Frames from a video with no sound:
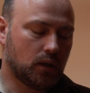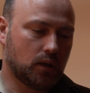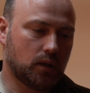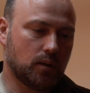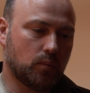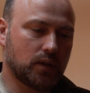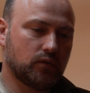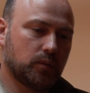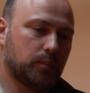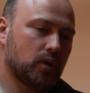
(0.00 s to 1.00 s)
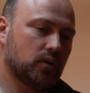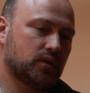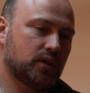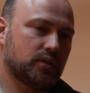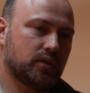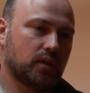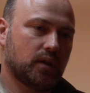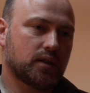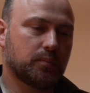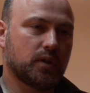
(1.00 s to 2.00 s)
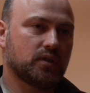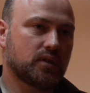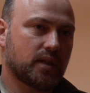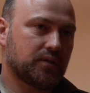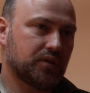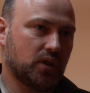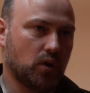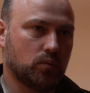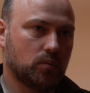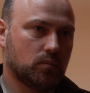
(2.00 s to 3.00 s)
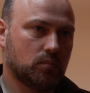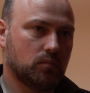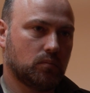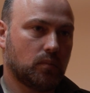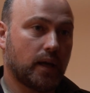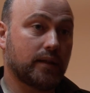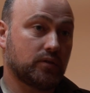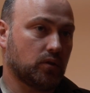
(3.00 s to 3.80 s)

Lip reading: One of the partners is experienced in SEO and